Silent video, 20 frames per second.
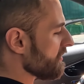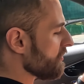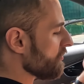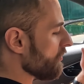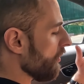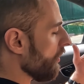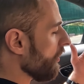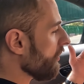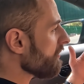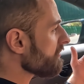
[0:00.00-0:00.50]

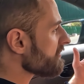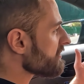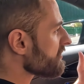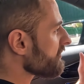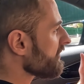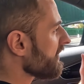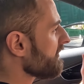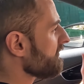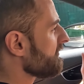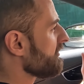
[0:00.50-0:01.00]
you
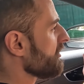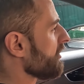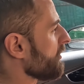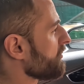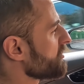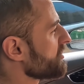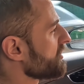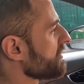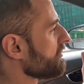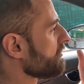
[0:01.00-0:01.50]
also have the
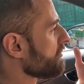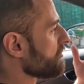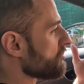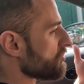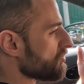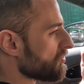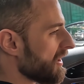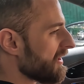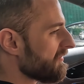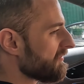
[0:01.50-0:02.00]
option to
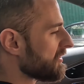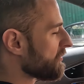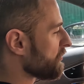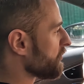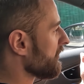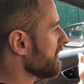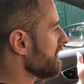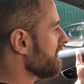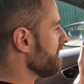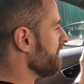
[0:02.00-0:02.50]
drive it
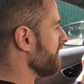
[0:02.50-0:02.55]
pretty